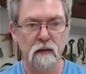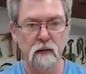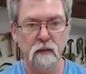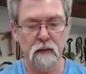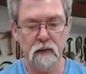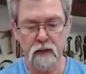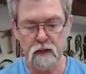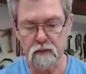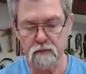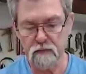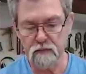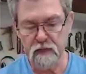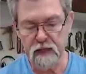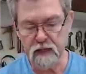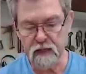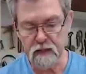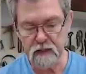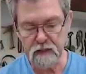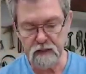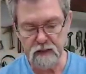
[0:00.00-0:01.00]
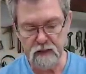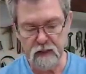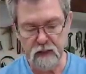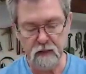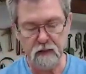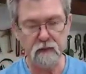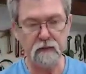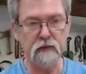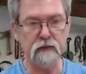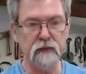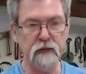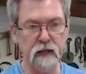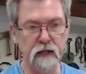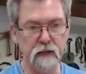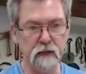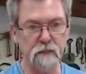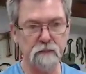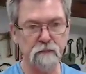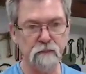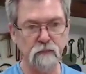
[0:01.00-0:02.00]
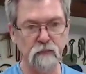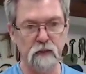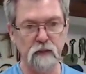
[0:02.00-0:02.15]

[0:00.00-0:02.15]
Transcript: There we go. That is hard on the deck.